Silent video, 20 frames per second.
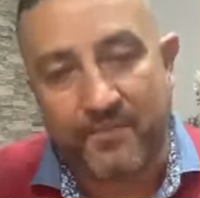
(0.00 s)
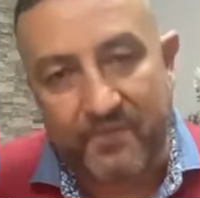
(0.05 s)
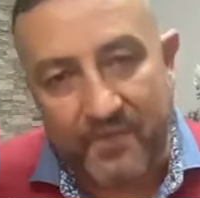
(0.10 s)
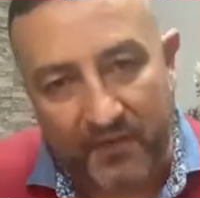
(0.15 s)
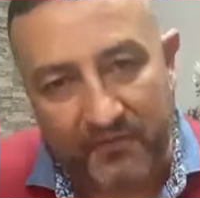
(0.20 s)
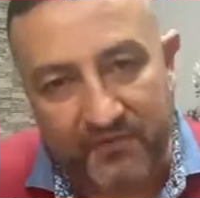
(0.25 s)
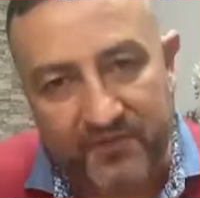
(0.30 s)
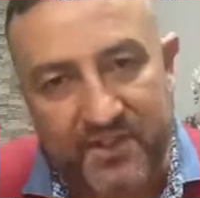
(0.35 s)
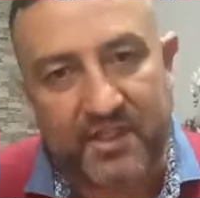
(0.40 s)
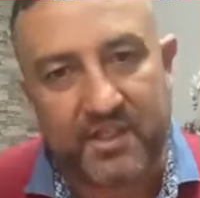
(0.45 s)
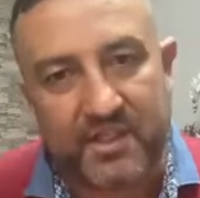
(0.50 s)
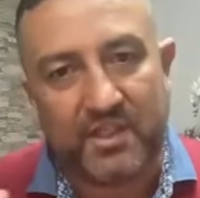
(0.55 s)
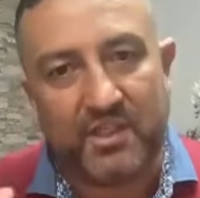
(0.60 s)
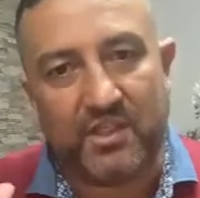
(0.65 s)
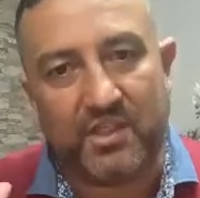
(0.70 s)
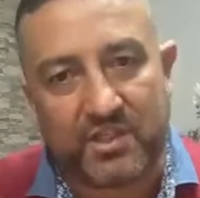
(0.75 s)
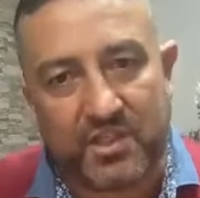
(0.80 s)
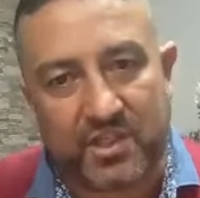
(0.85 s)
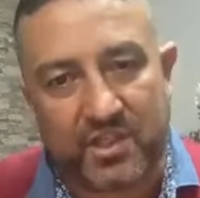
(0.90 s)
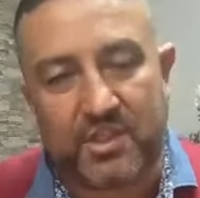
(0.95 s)
of the
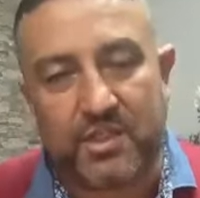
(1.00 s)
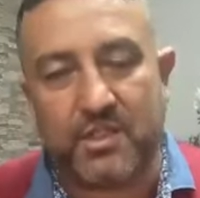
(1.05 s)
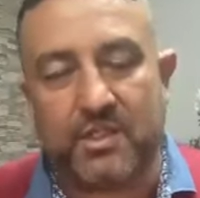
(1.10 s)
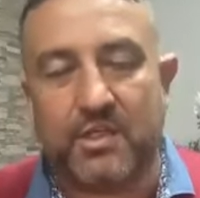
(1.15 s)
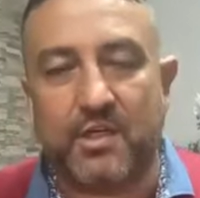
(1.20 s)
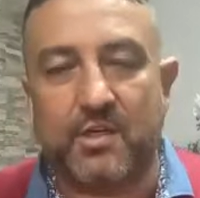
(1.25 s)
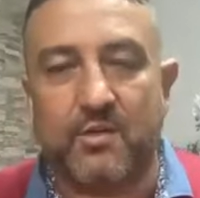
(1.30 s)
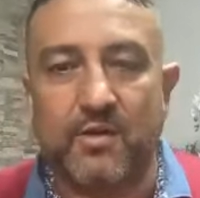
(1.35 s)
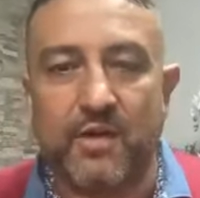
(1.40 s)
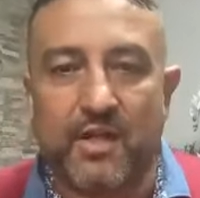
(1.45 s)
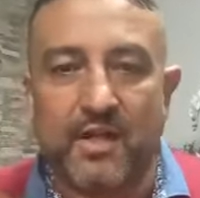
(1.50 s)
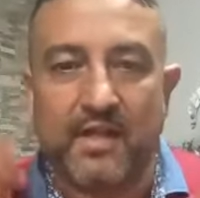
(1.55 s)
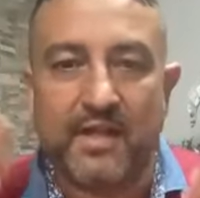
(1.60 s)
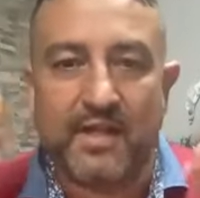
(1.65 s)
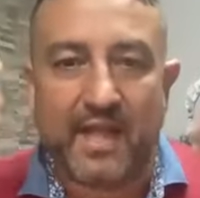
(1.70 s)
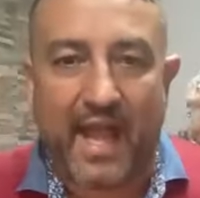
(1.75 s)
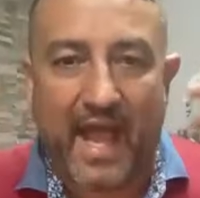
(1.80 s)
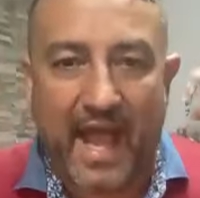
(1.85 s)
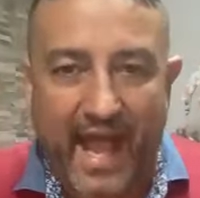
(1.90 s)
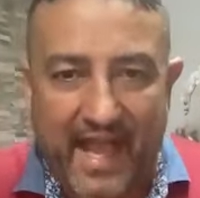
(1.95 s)
internal
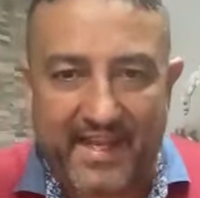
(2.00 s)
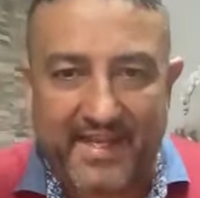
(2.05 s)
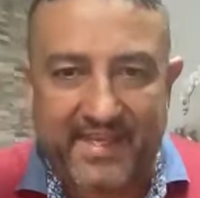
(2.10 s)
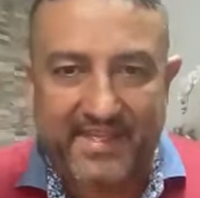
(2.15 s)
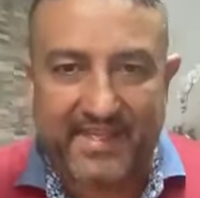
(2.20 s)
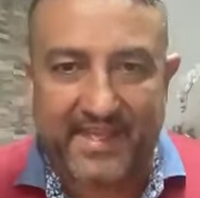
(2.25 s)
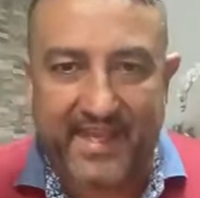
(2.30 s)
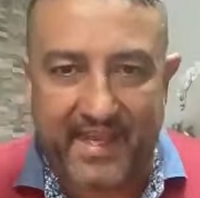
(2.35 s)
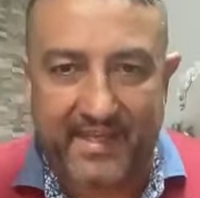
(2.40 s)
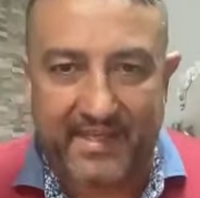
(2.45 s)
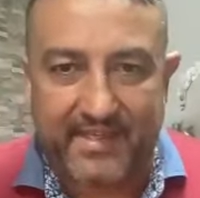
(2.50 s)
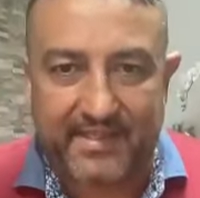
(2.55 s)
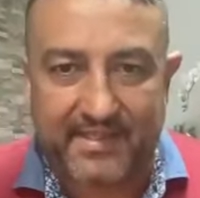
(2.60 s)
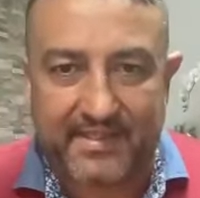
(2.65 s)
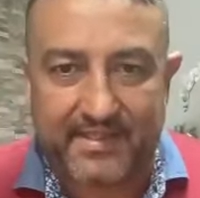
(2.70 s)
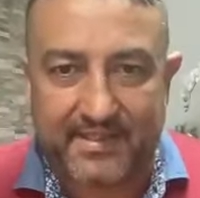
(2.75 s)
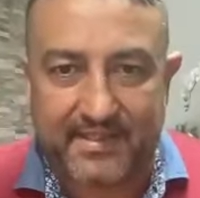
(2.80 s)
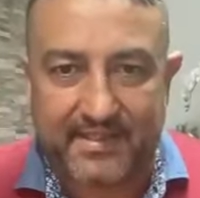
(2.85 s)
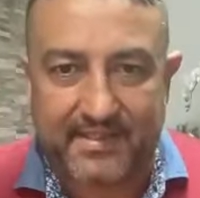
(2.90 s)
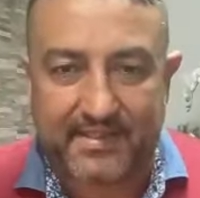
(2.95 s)

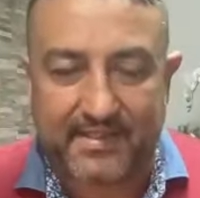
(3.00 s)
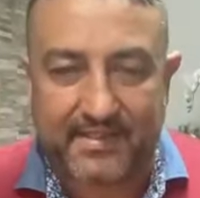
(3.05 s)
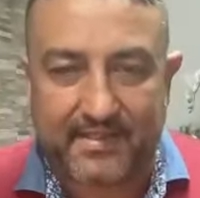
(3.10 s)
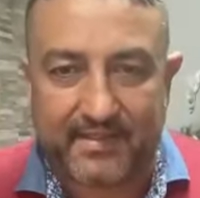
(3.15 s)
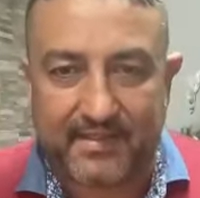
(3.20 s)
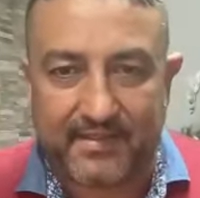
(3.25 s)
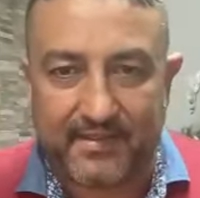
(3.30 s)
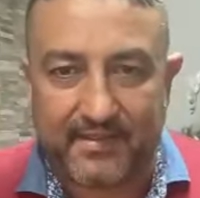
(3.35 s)
against